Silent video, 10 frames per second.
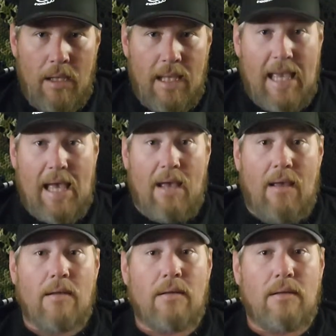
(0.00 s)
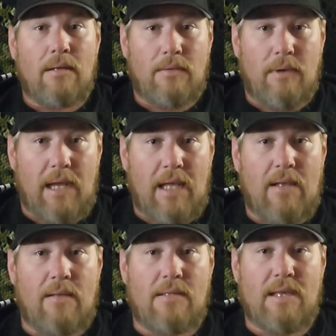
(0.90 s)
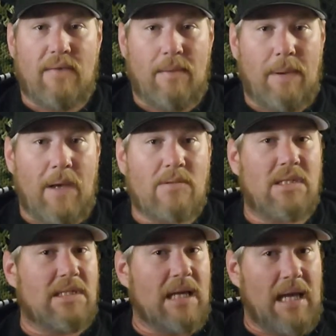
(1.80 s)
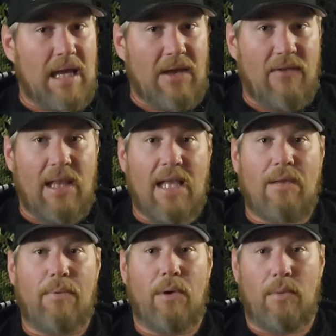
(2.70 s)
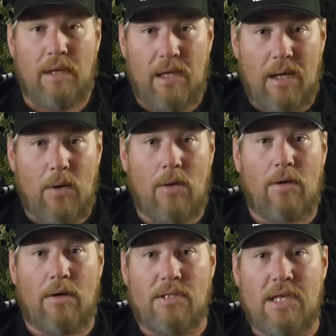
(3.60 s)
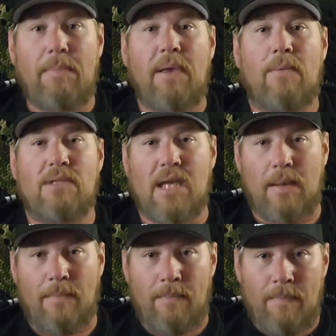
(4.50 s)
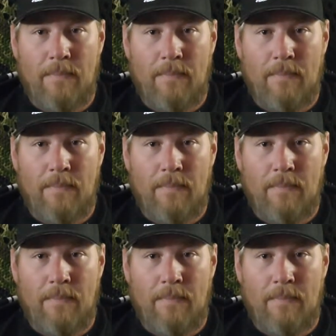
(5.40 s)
Yeah, rig, 70 pounds is a heck of a lot to pull when you get older. CP was up.